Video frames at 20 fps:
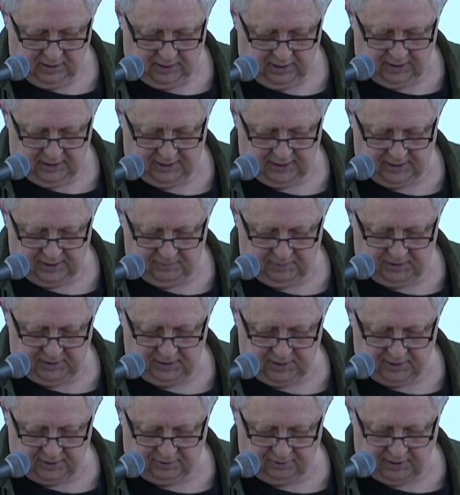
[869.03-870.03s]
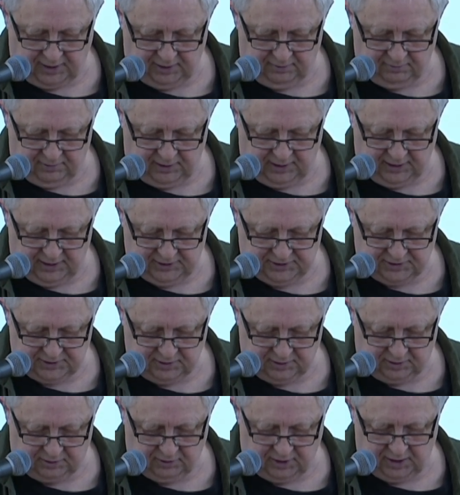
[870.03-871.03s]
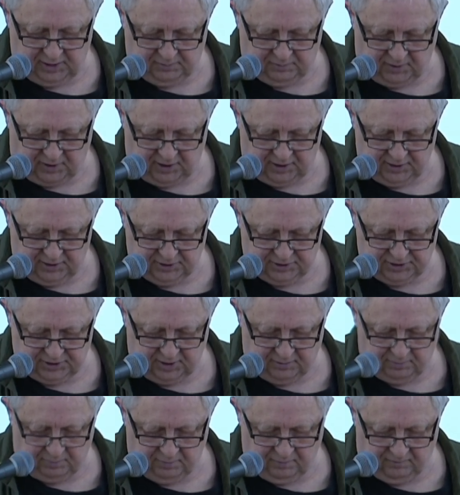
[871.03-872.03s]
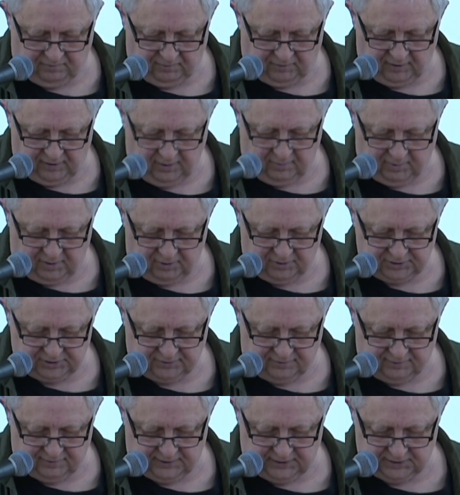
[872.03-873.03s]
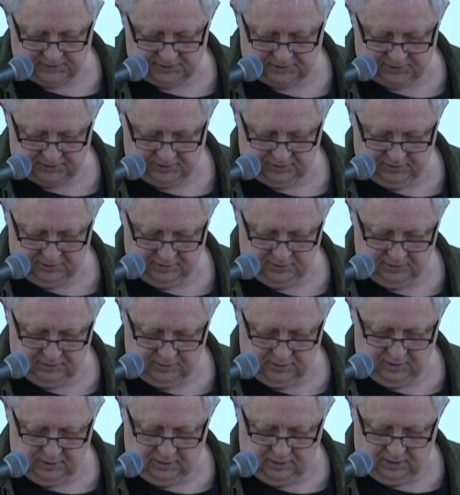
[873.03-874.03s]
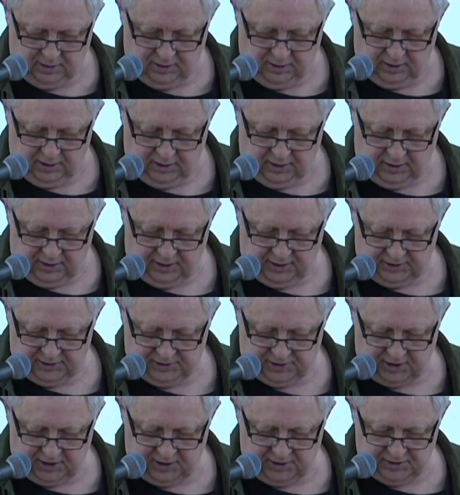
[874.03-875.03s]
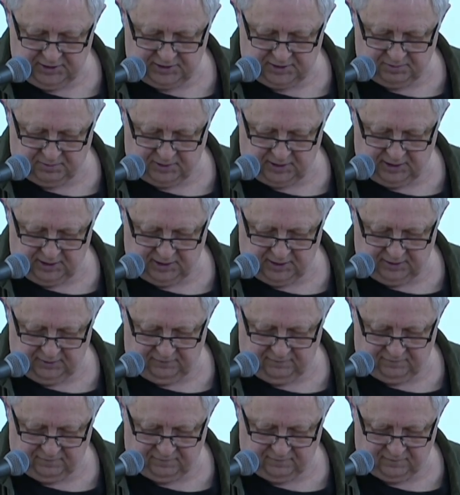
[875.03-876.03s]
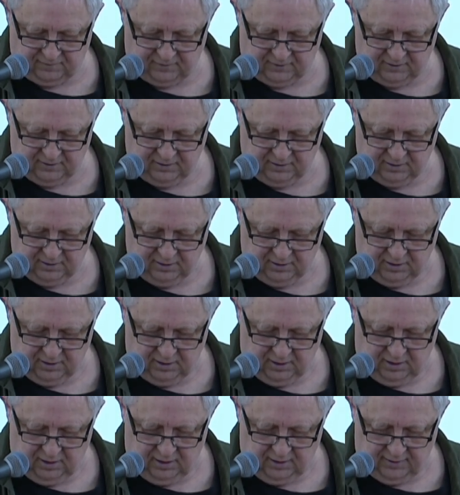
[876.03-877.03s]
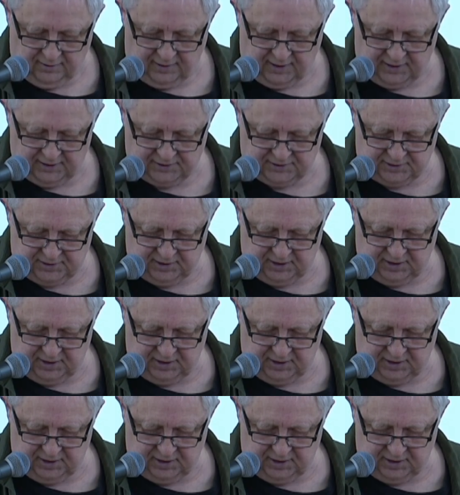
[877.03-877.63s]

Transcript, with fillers: It had been a great, relation, great partnership for the both of us. He changed my life. Thanks to